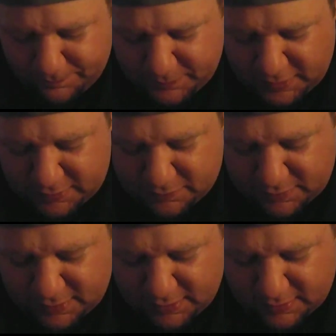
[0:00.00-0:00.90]

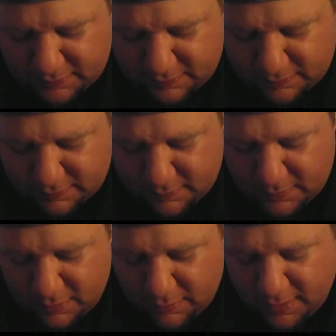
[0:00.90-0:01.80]
Interesting.
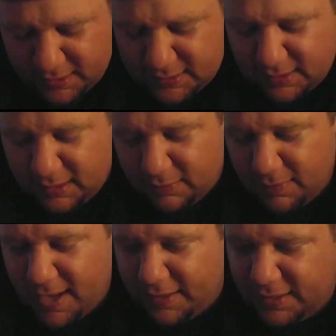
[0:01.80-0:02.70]
Oh, I see.
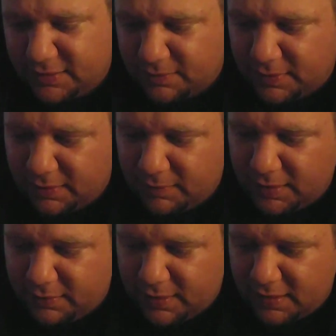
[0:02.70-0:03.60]
Wow, that's really
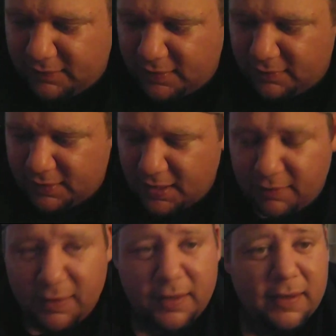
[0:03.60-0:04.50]
weird that I have to do it that
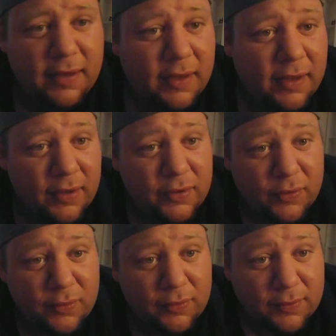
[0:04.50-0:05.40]
way.
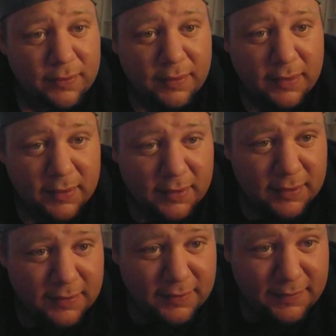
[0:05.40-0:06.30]
Cool.
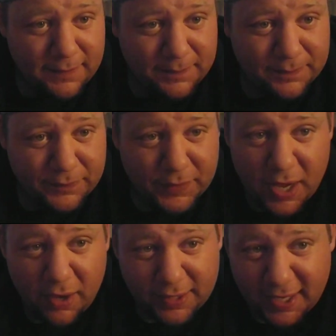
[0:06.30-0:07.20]

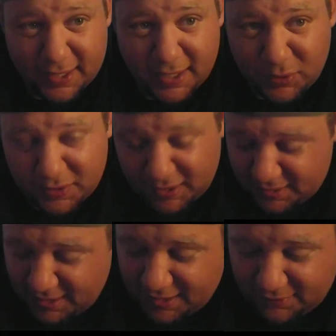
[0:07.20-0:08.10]
No, yeah, nothing
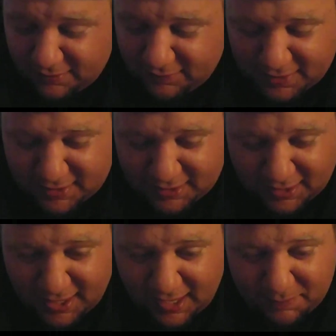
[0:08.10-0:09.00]
else. I don't even get into
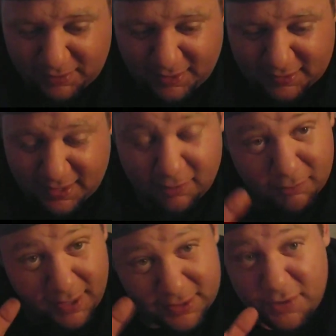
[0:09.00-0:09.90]
gaming like that.
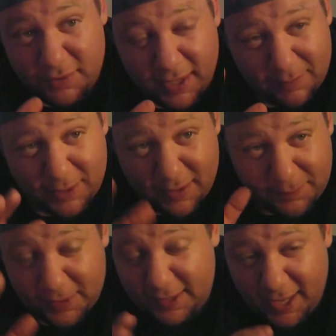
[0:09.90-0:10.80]
Retro gaming, I'll
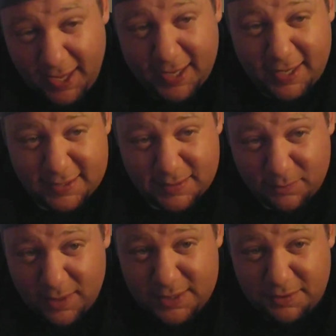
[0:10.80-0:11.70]
play the heck out of some
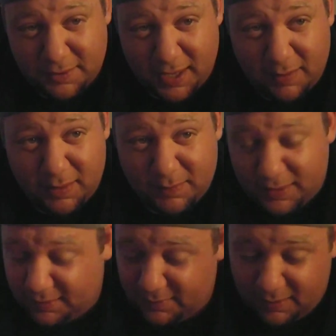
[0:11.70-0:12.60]
retro gaming,
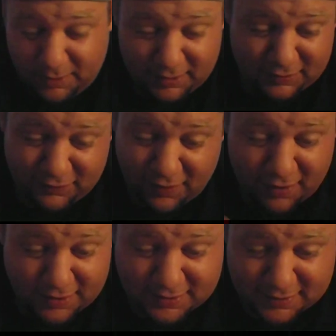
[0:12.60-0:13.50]
but, I mean, as
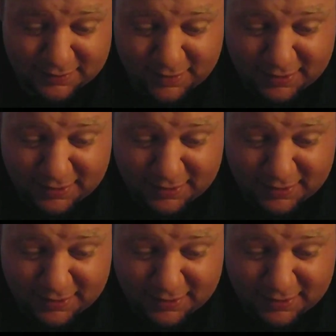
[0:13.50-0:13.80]
far as